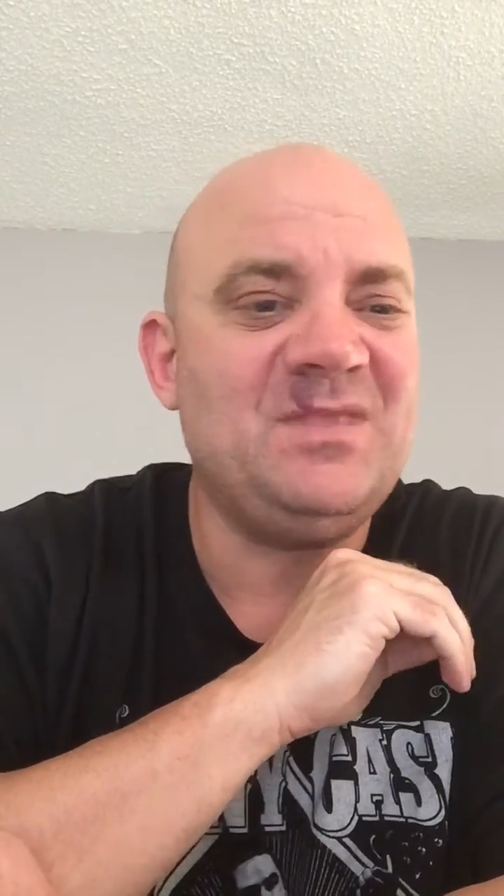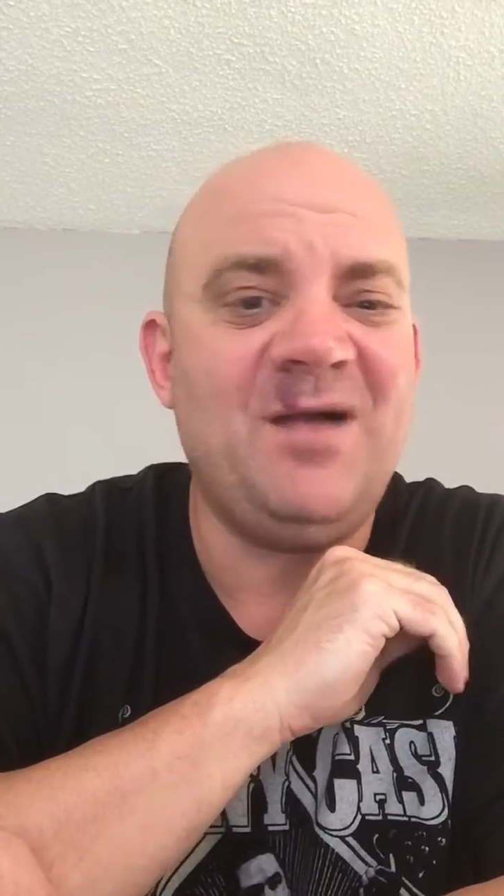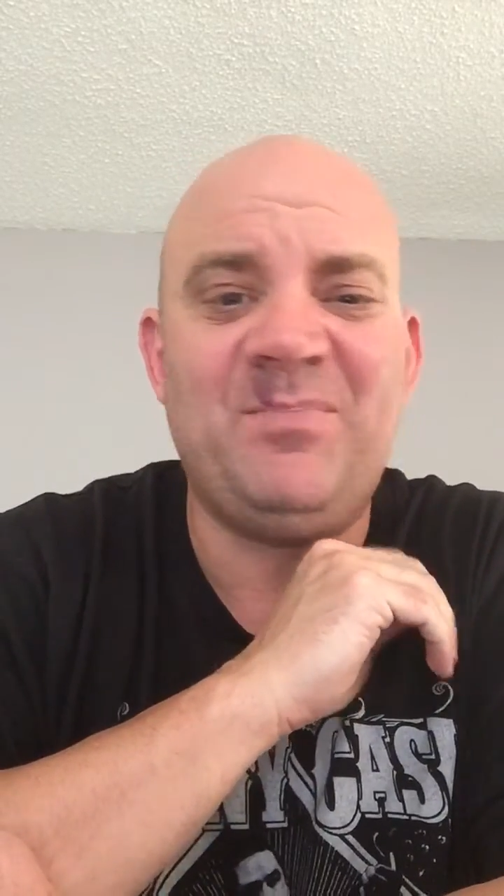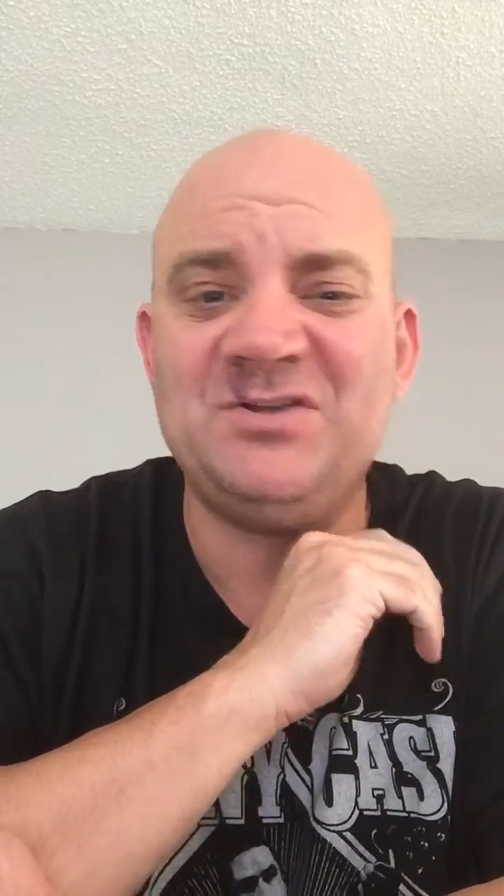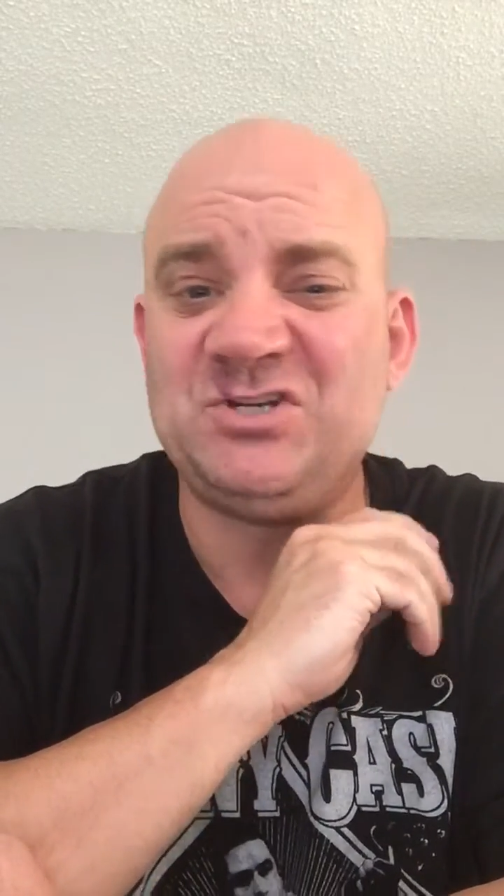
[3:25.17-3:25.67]

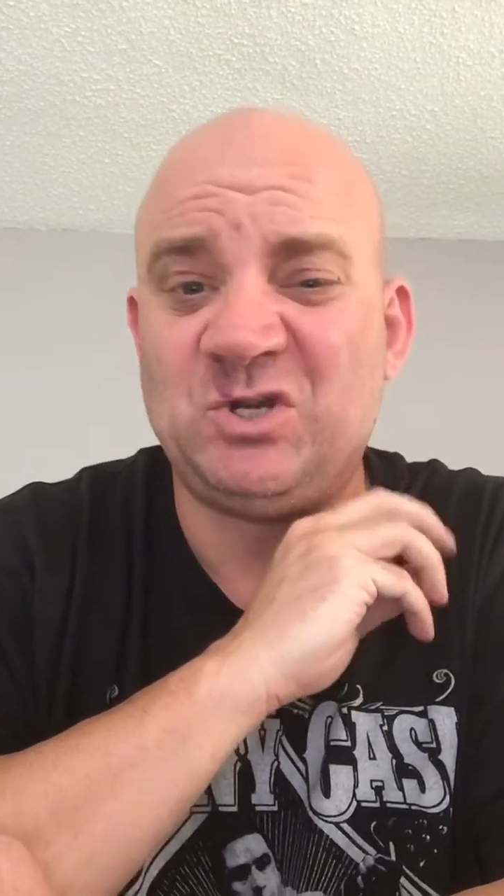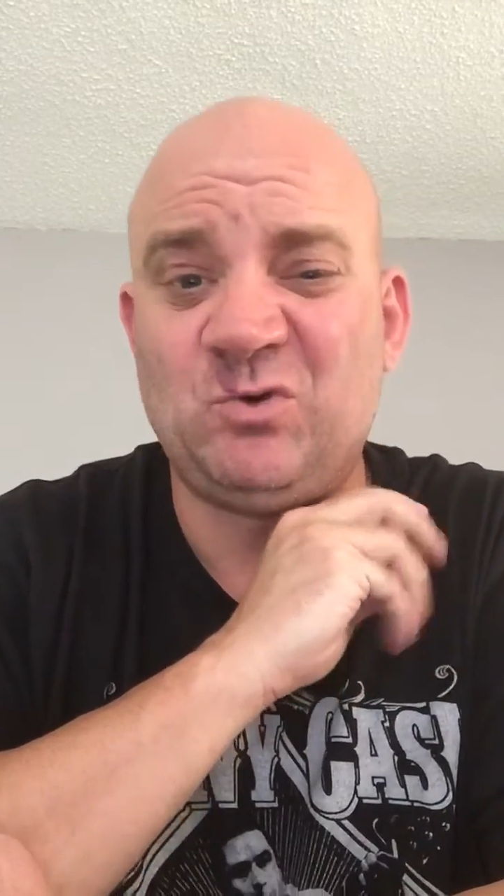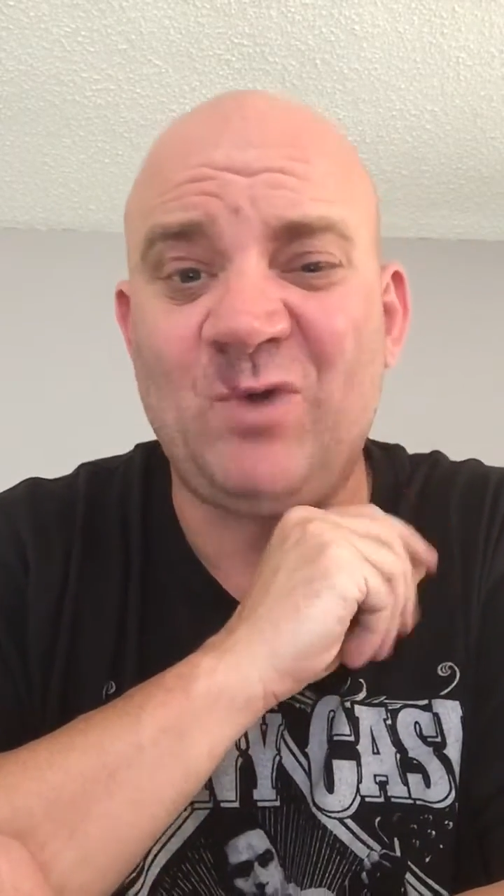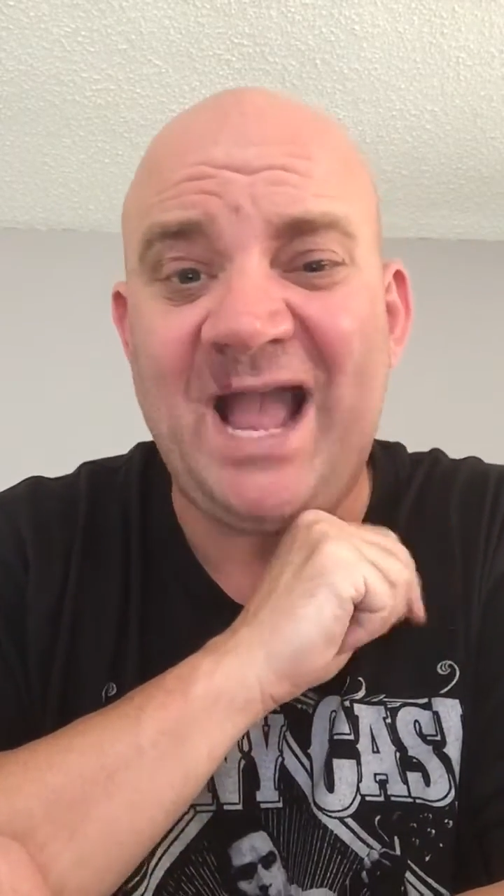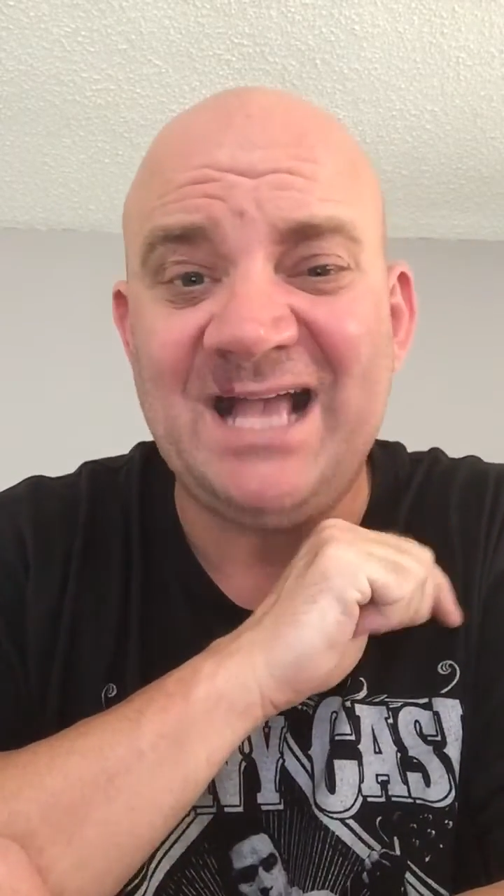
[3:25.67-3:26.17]
a bunch of
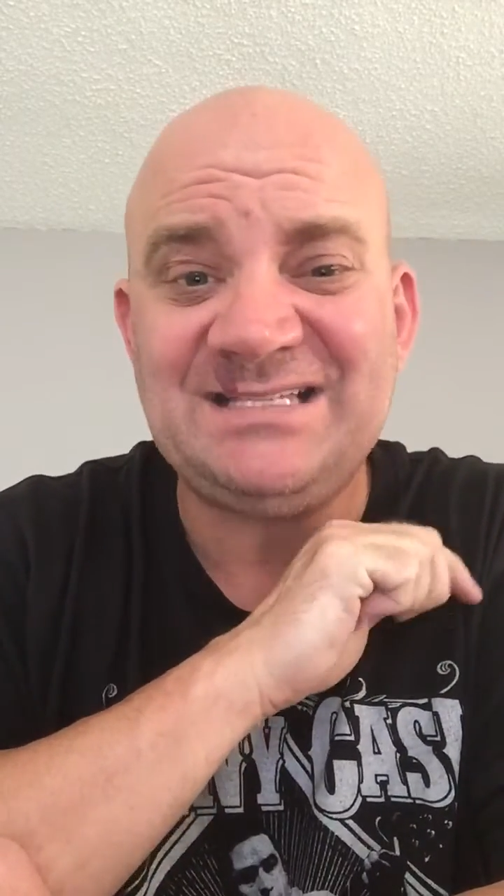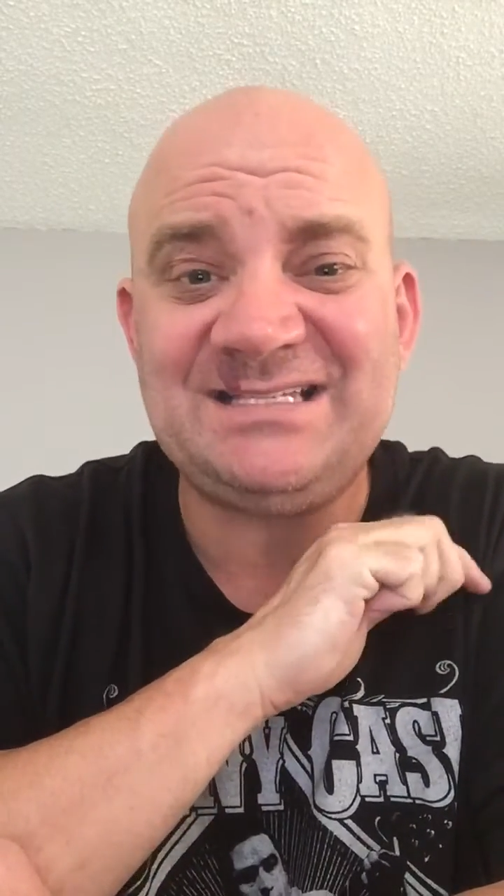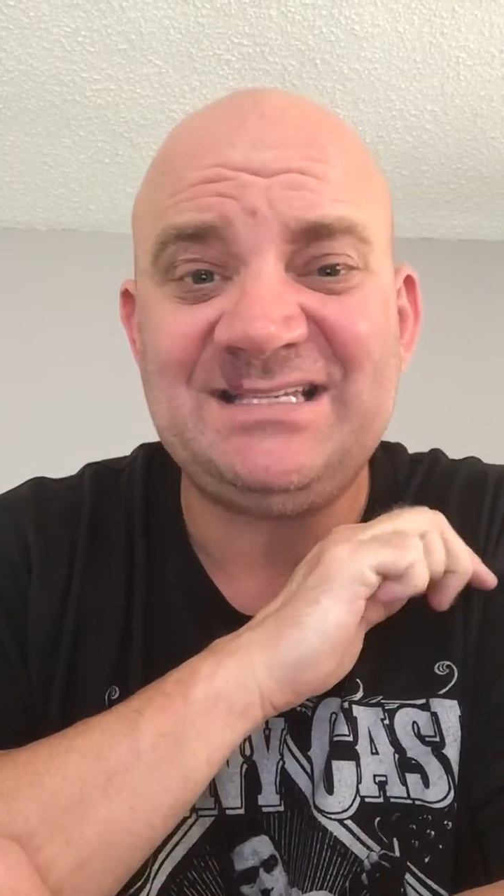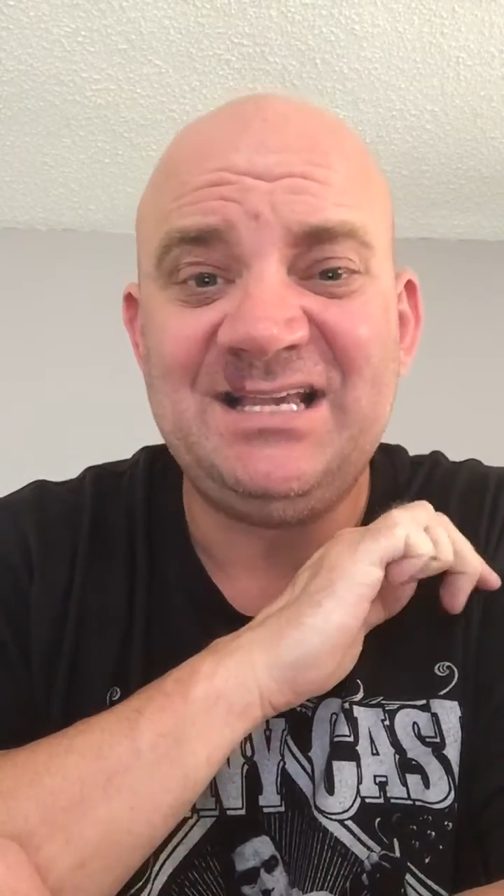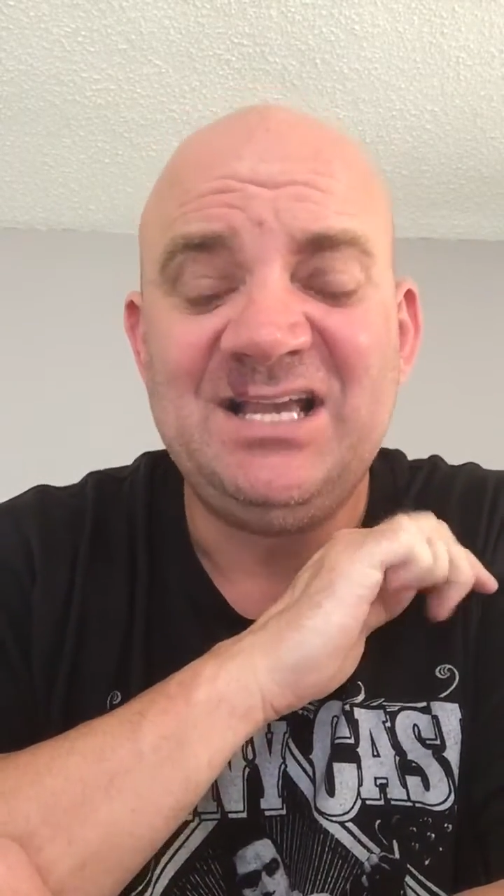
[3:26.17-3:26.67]

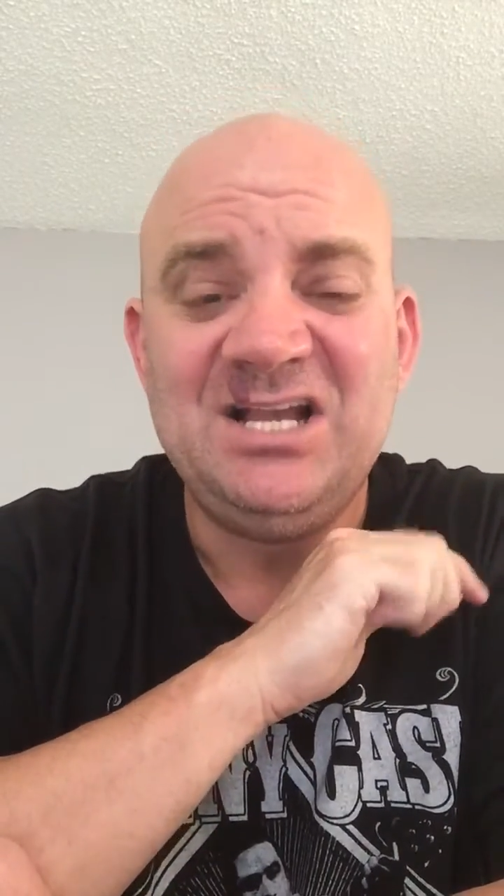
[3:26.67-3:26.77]
grass